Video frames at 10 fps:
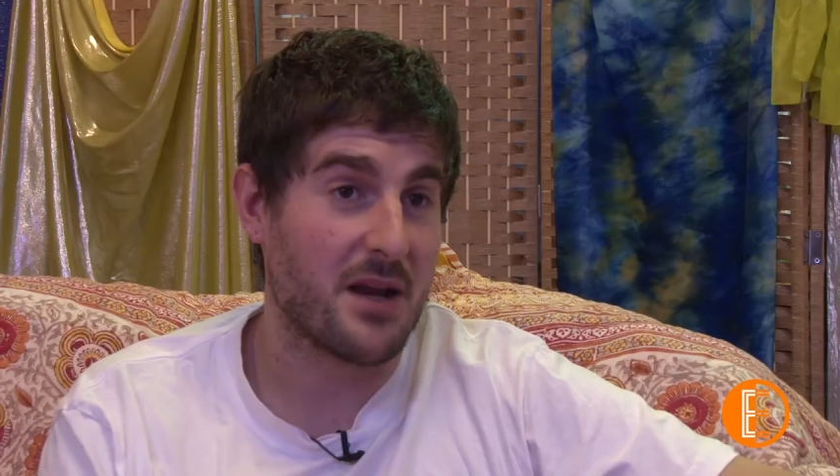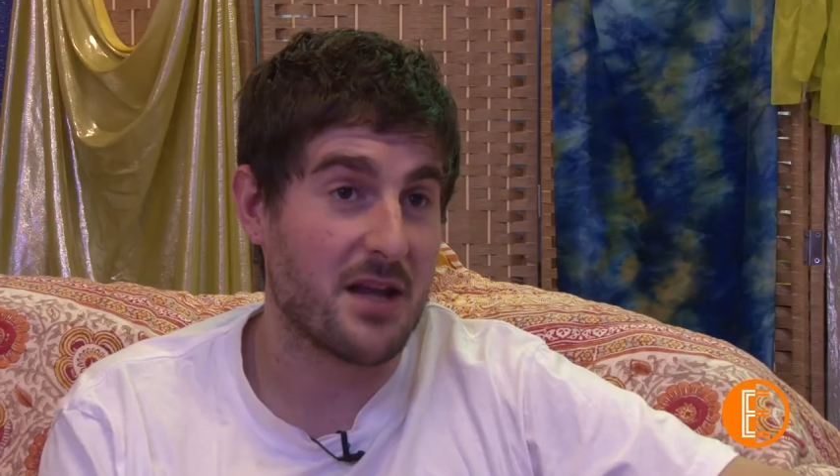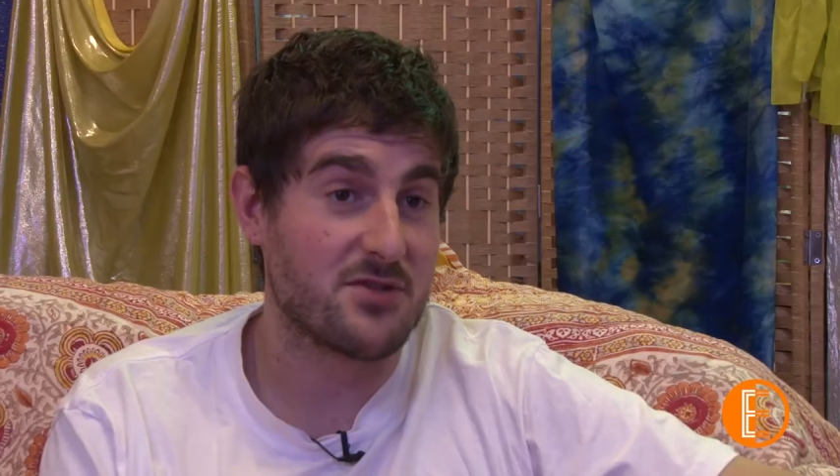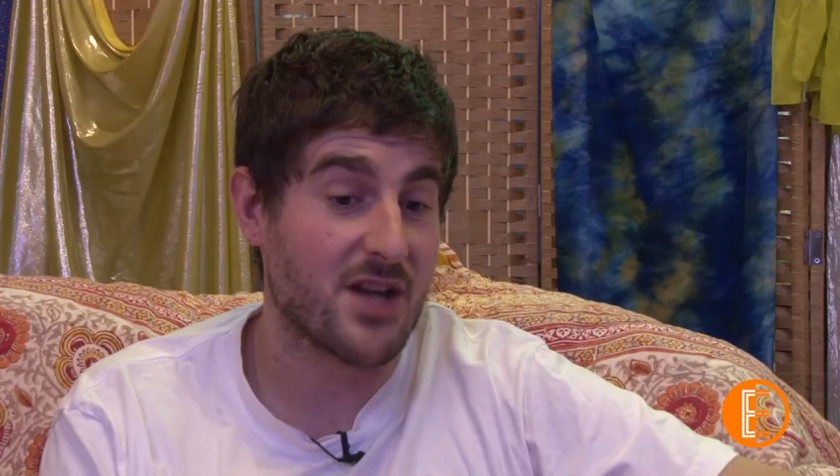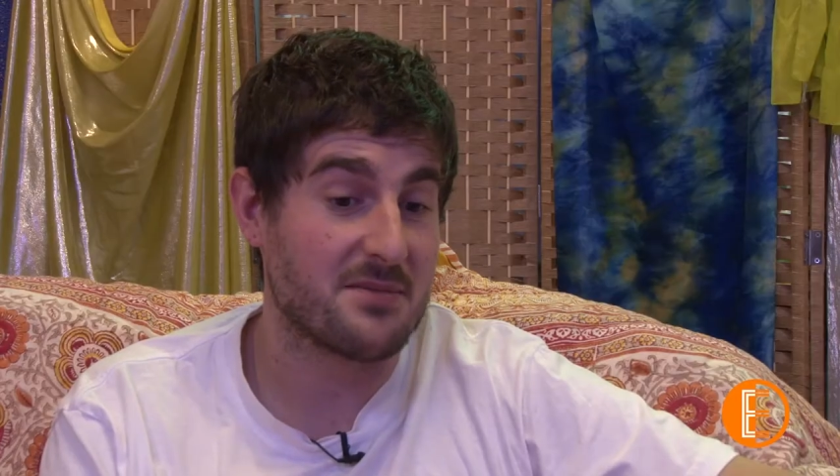My
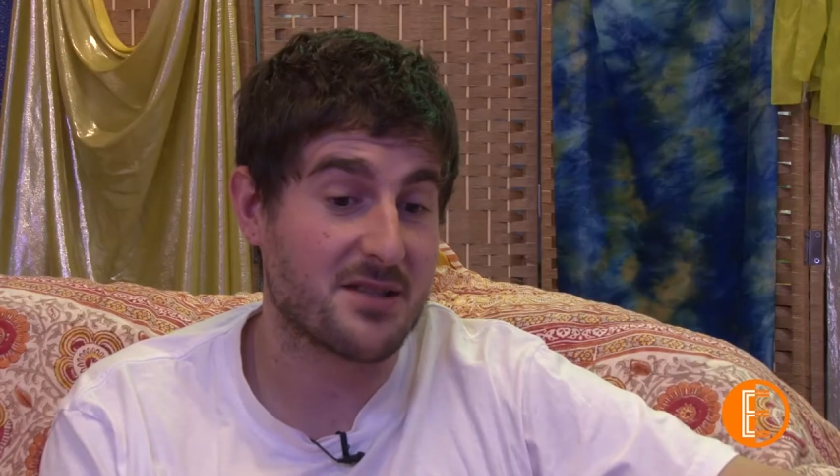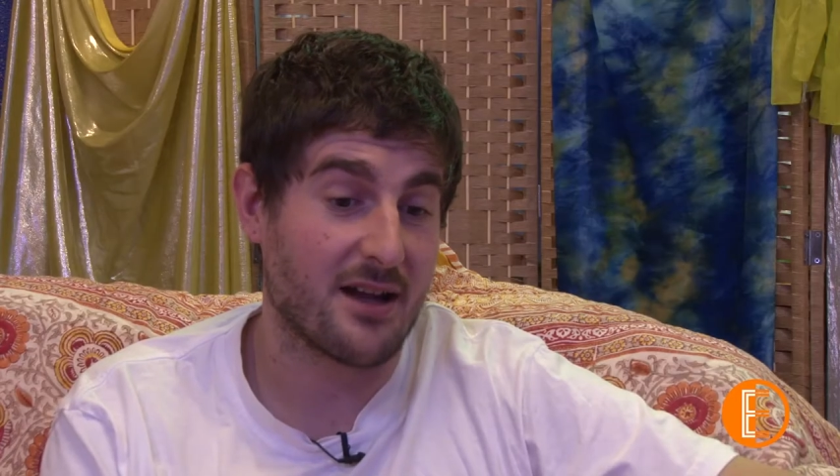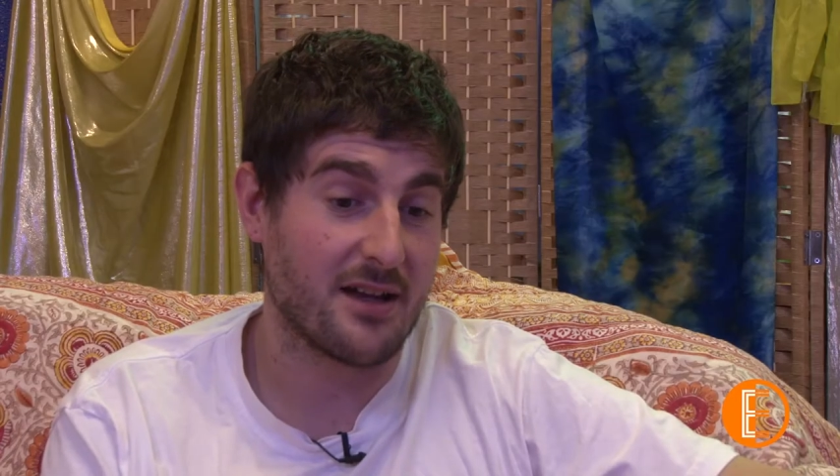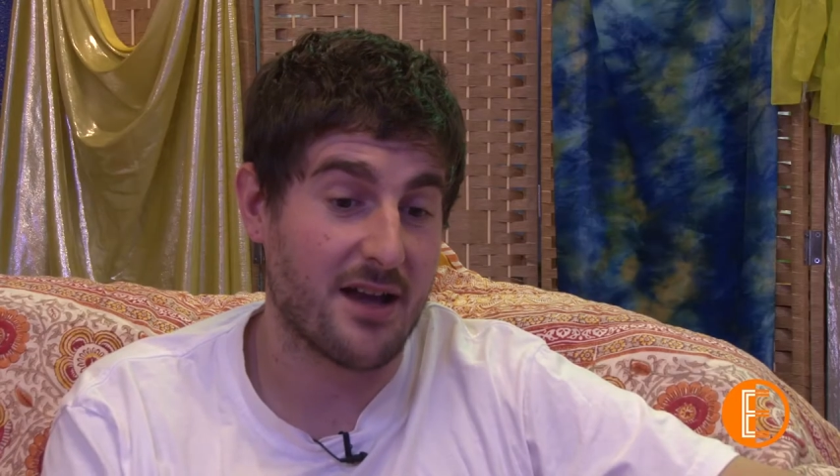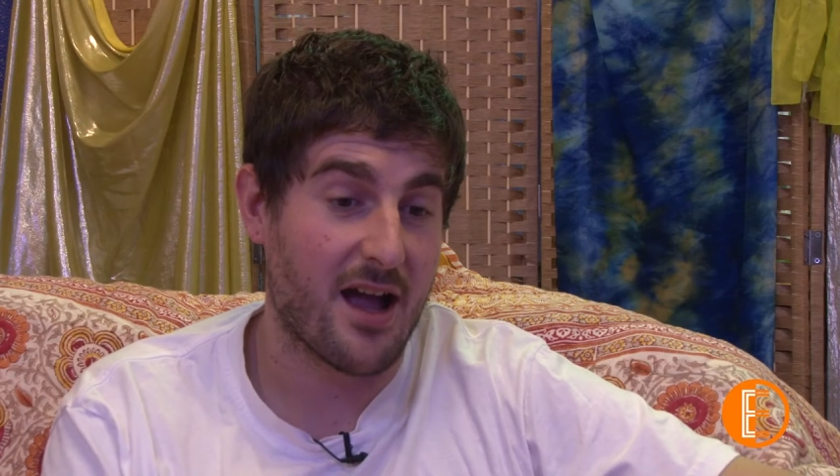name's James
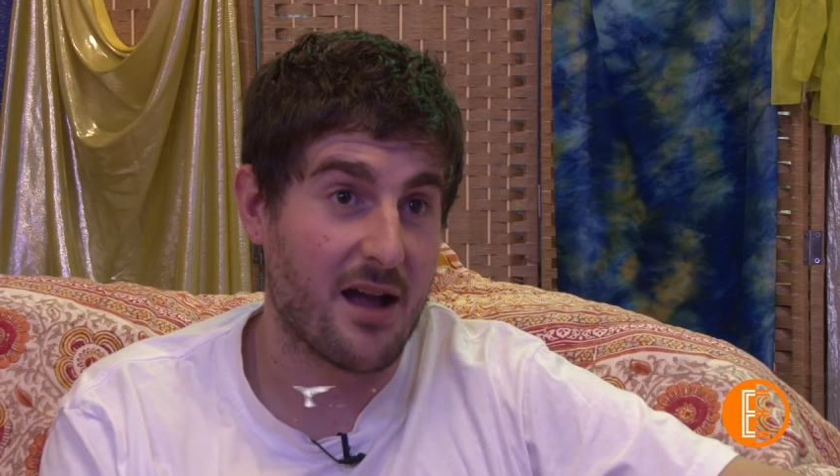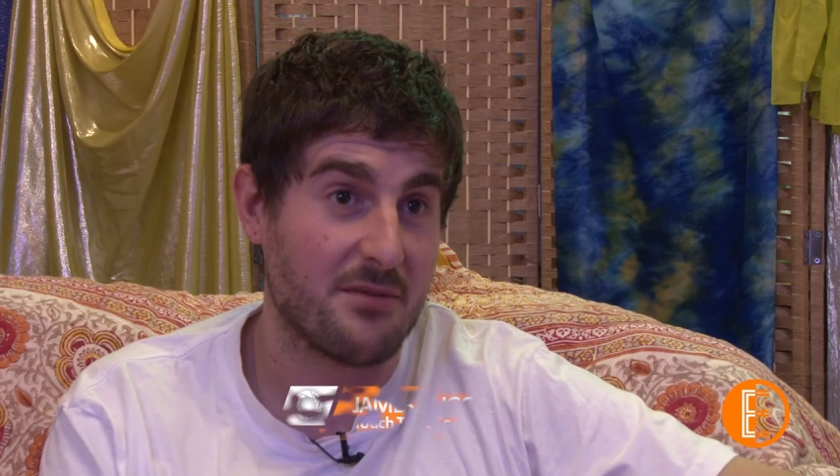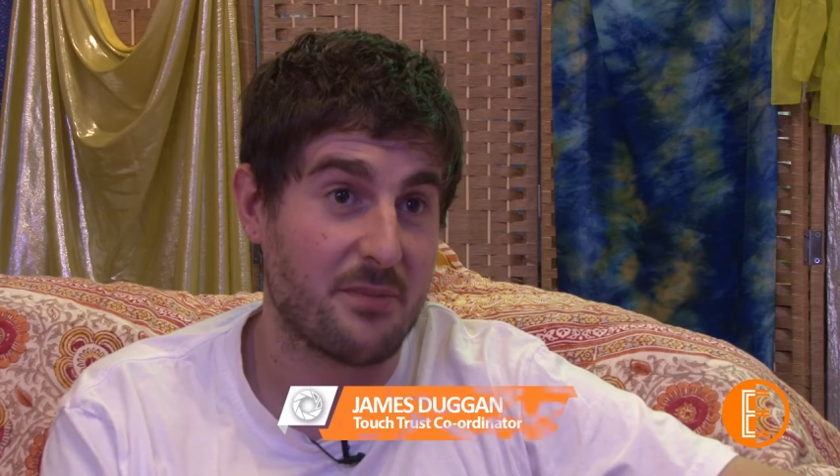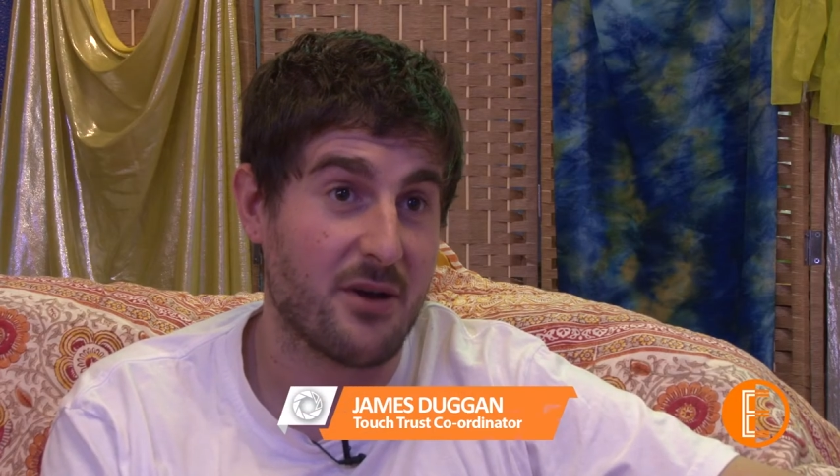Duggan, I'm the